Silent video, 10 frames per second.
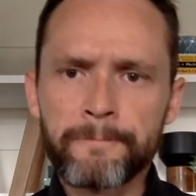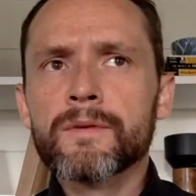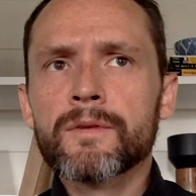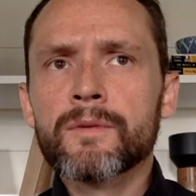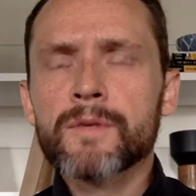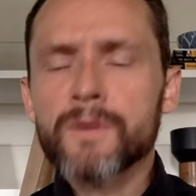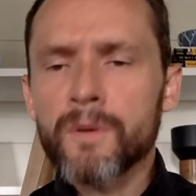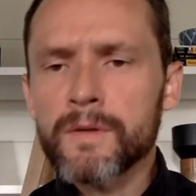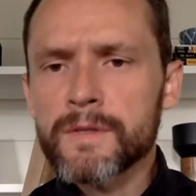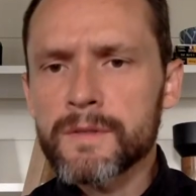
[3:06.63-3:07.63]
The
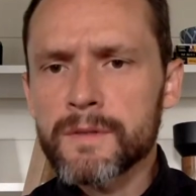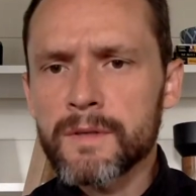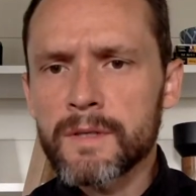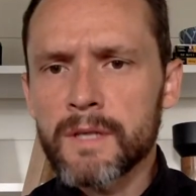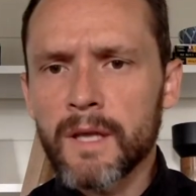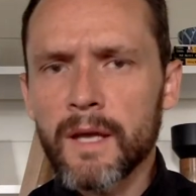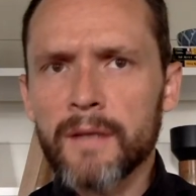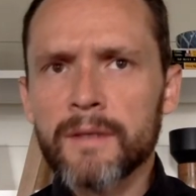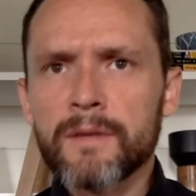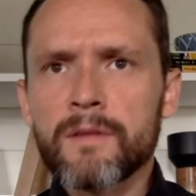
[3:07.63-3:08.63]
results
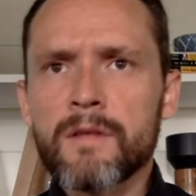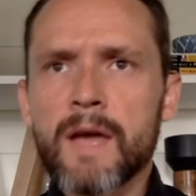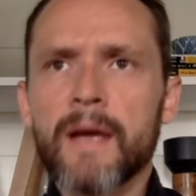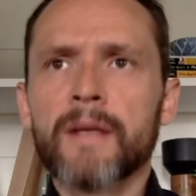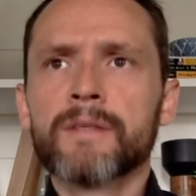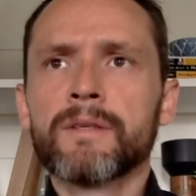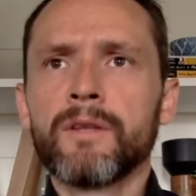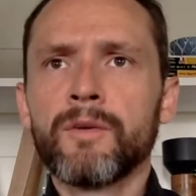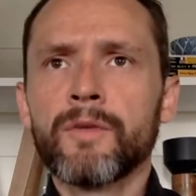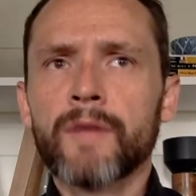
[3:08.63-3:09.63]
indicated that
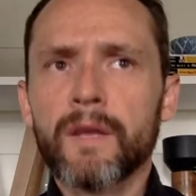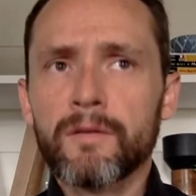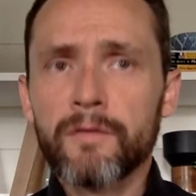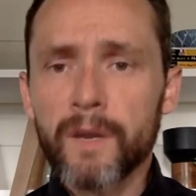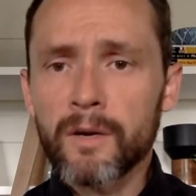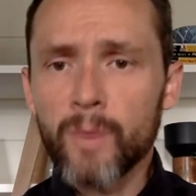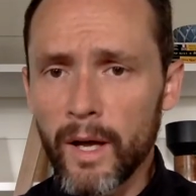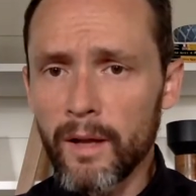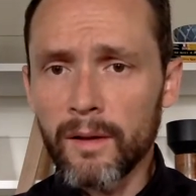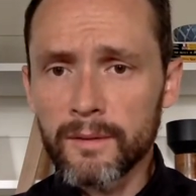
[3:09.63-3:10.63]
youth can fare
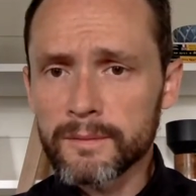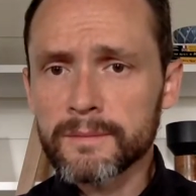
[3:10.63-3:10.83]
well